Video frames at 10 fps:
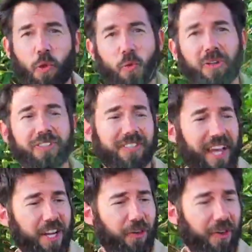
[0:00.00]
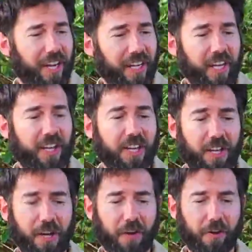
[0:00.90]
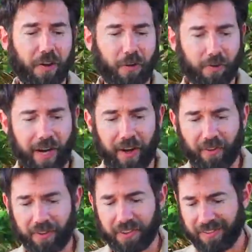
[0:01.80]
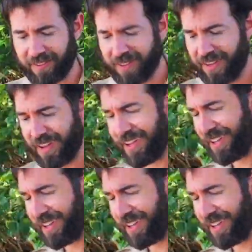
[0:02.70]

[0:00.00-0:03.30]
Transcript: will stay green year-round.